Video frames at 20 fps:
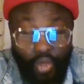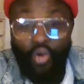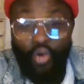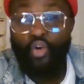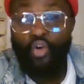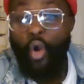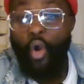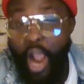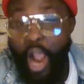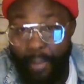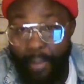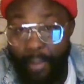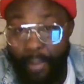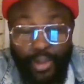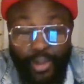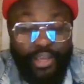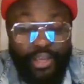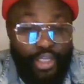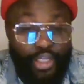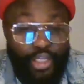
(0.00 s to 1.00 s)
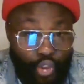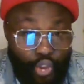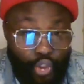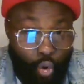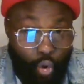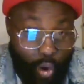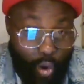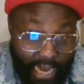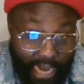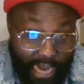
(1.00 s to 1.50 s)
Go and bring
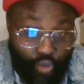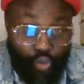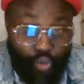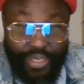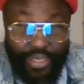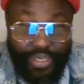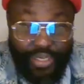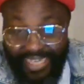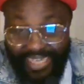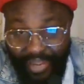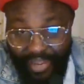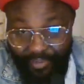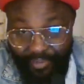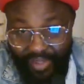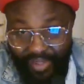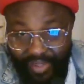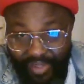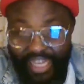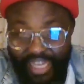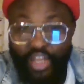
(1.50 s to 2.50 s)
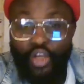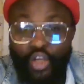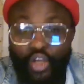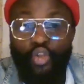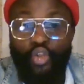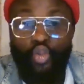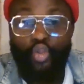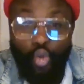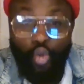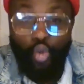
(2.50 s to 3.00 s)
Njoku up to his name.
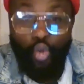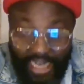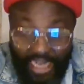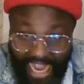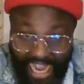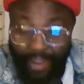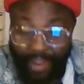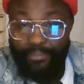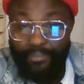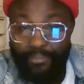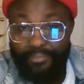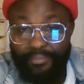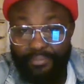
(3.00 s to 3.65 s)
to claim